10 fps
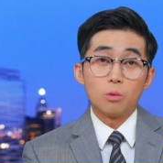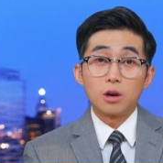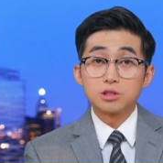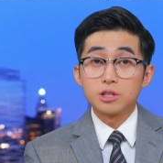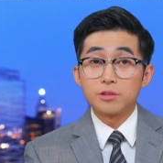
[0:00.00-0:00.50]

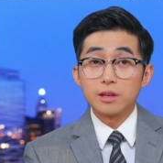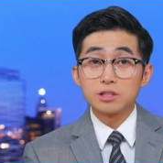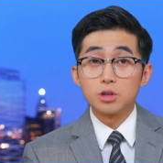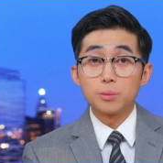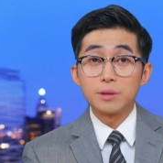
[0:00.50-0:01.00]
While she
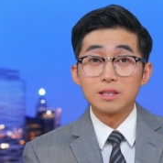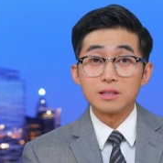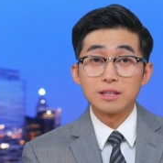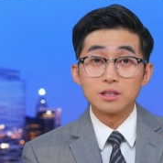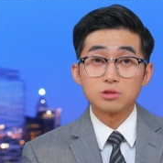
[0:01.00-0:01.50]
thinks
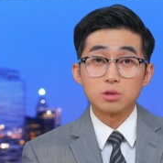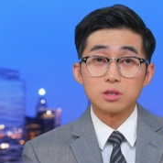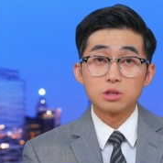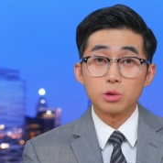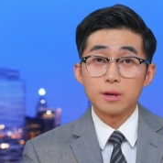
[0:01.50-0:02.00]
European leaders
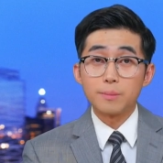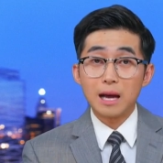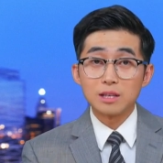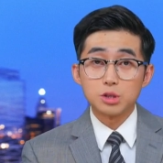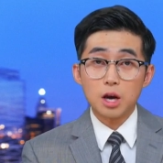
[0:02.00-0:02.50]
were doing a
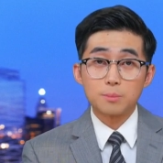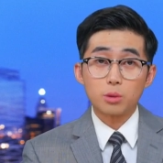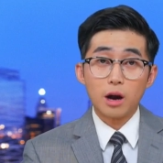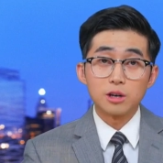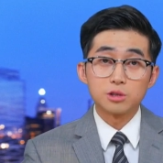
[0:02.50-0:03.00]
bad
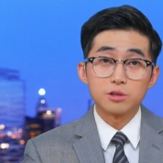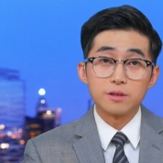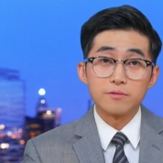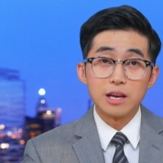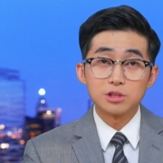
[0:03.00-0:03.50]
job prior to
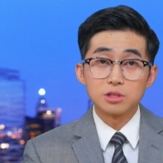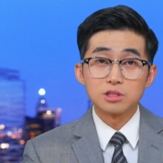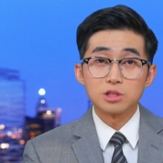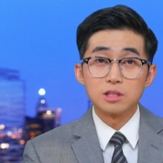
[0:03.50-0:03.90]
the invasion,